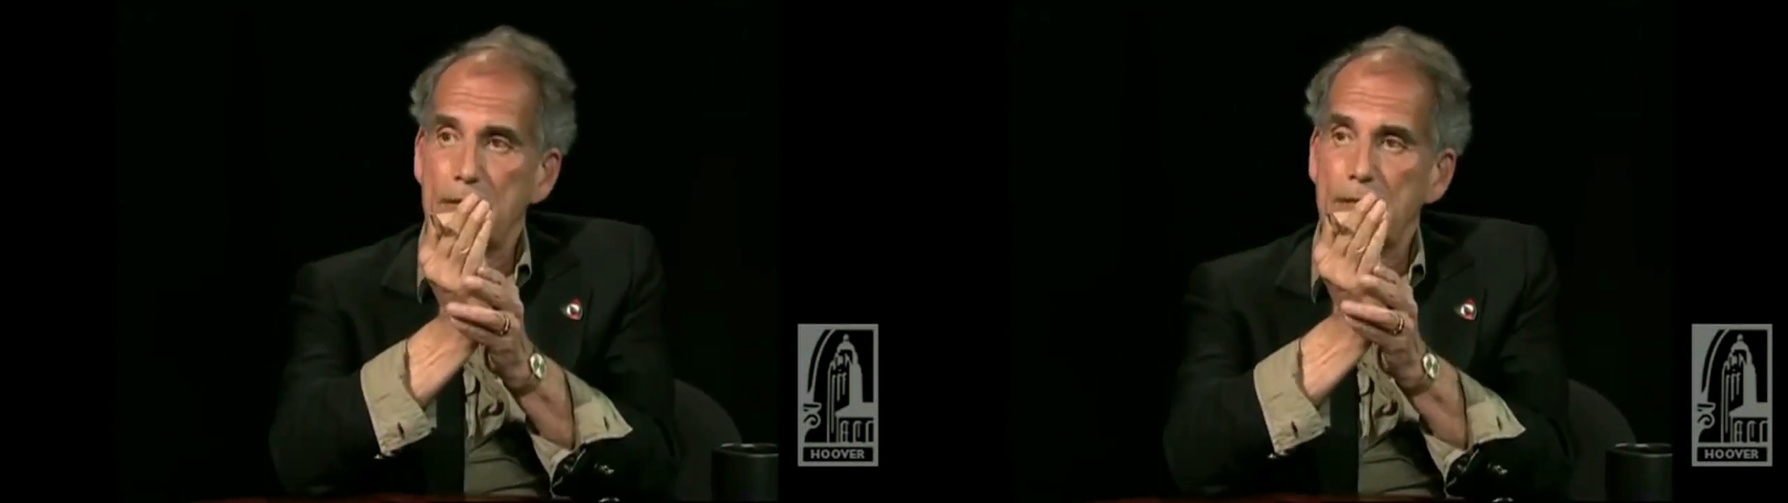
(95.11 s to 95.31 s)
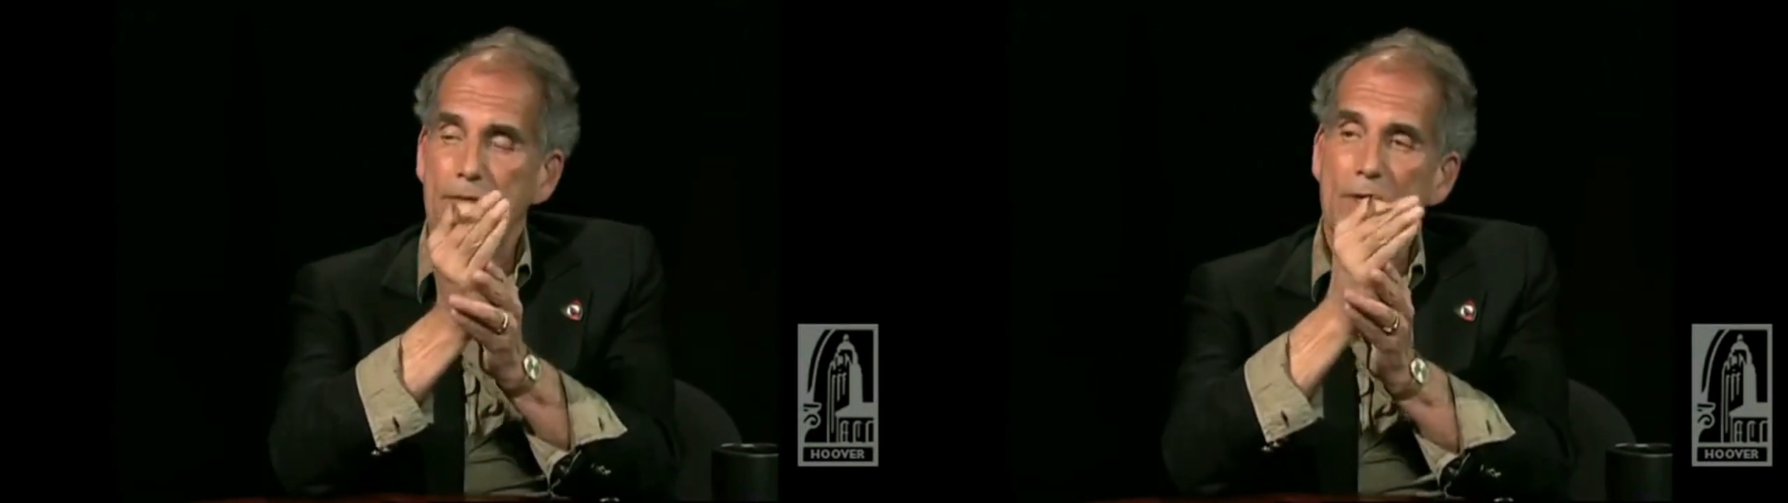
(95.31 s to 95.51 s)

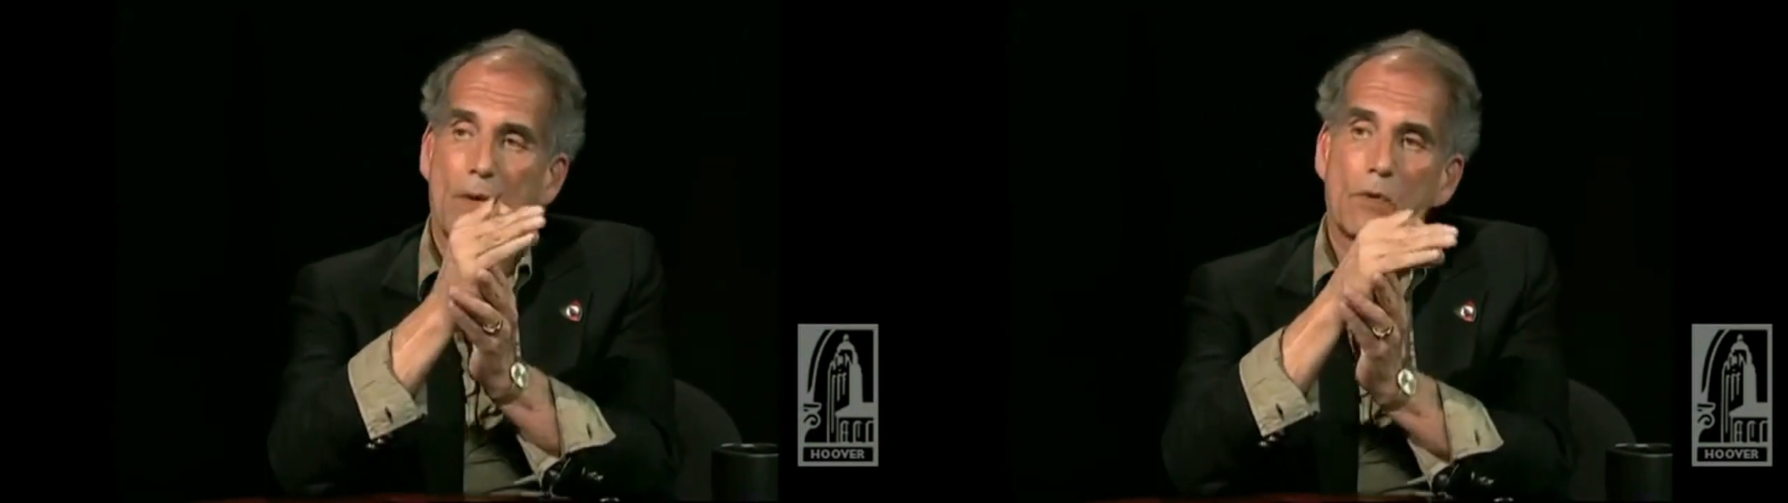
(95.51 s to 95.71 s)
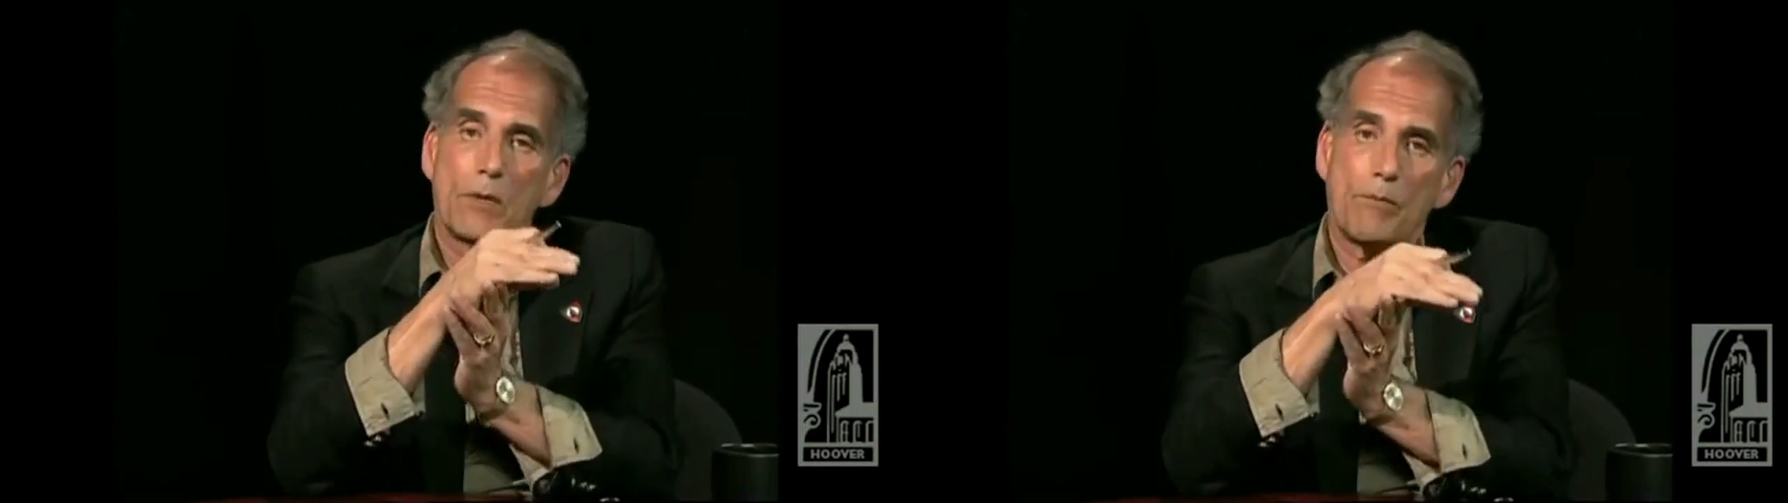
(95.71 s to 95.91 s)
and if they
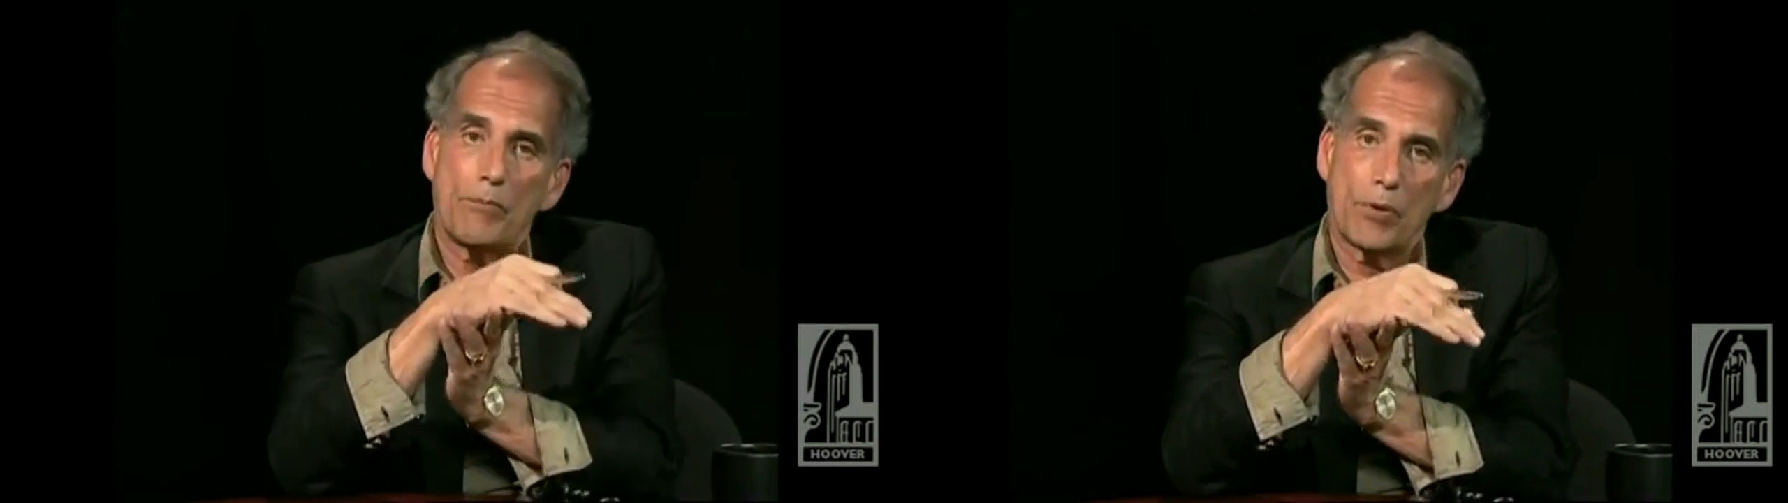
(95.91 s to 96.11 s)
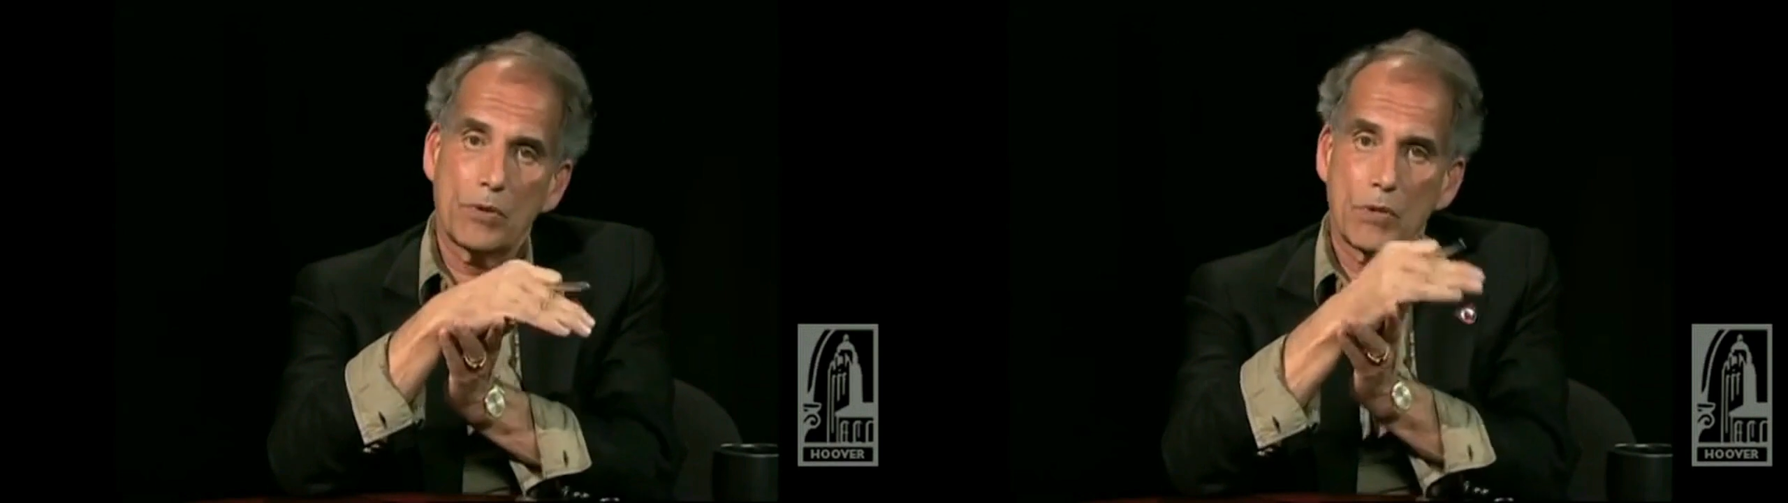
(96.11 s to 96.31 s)
were
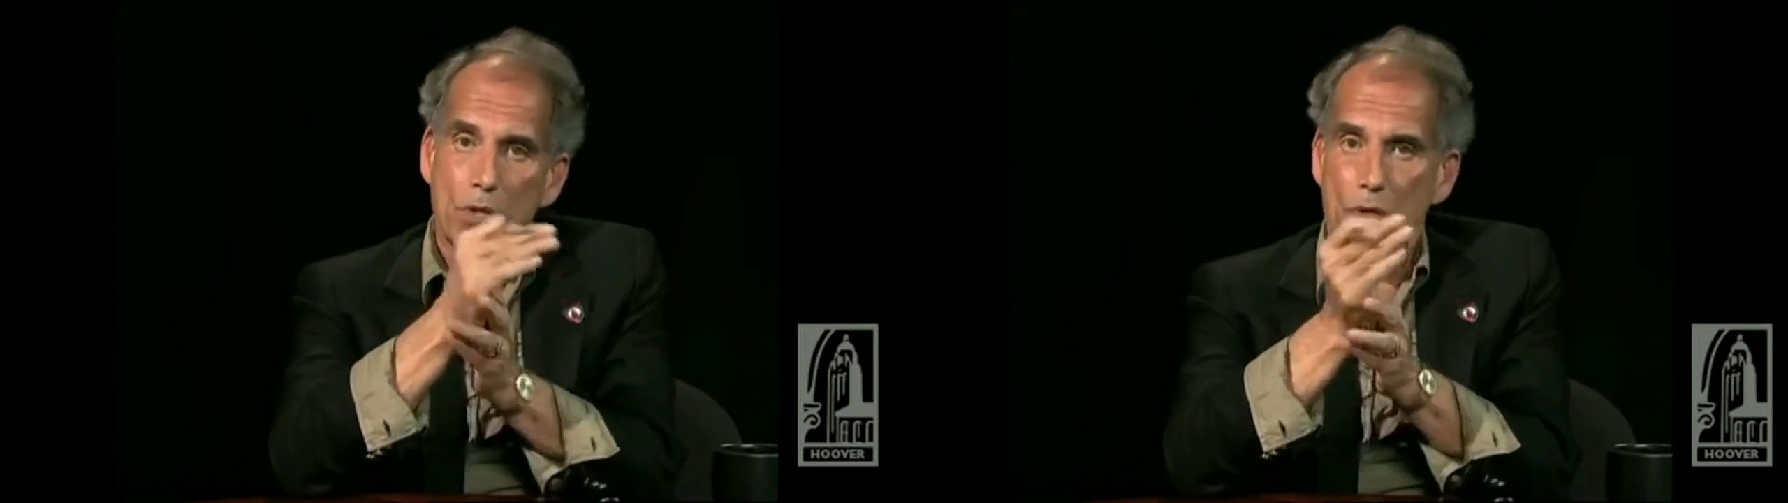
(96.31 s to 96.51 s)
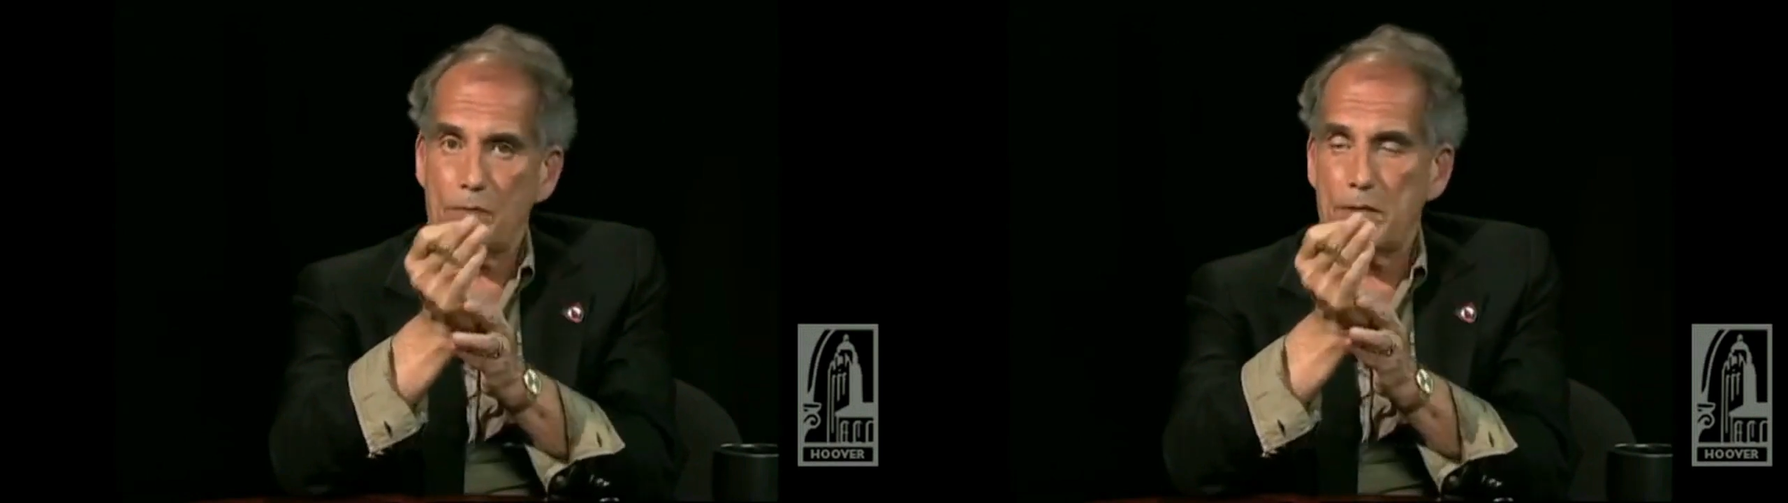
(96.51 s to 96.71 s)

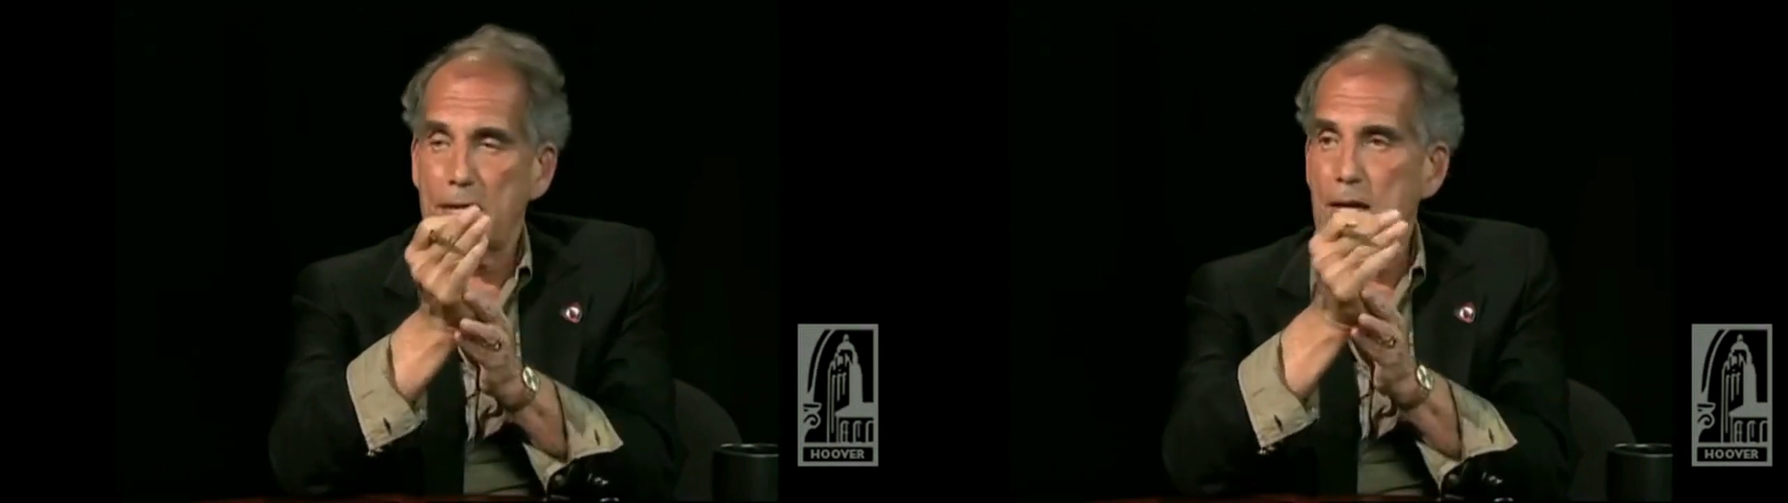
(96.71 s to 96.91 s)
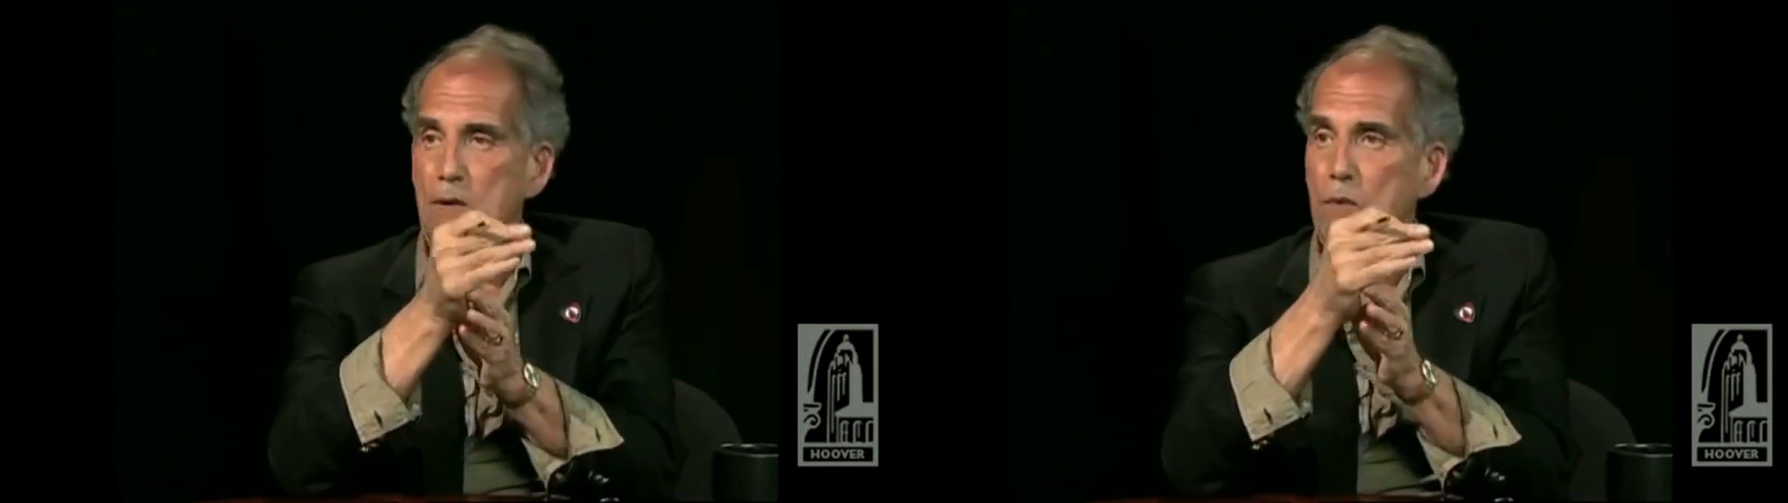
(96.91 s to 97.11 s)
perturbed in
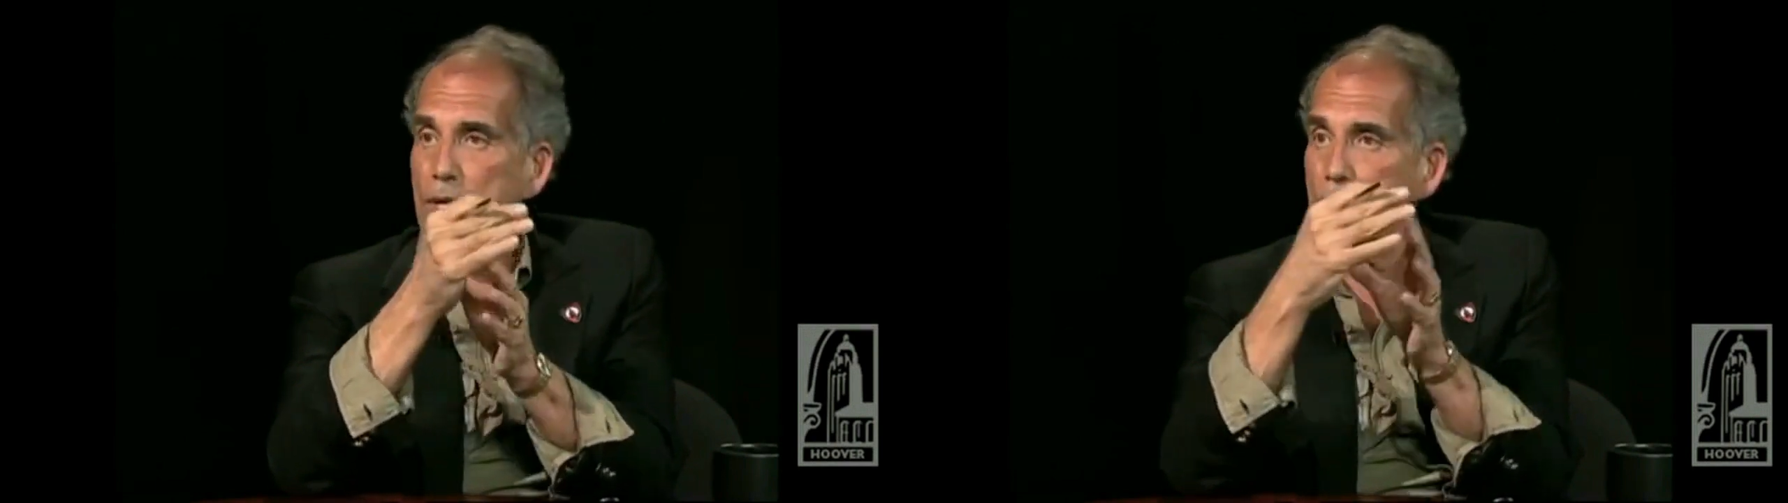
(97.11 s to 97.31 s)
any way,